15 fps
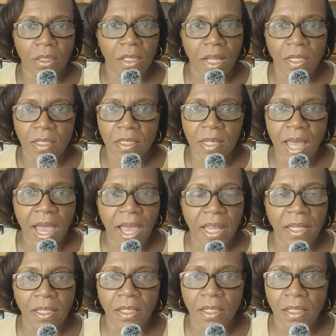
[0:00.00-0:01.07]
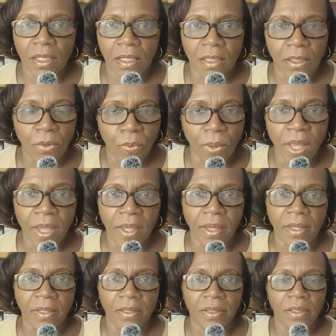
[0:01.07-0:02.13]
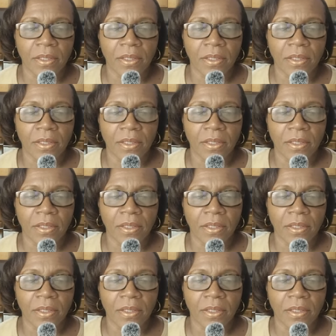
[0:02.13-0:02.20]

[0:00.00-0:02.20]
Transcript: that's not the way.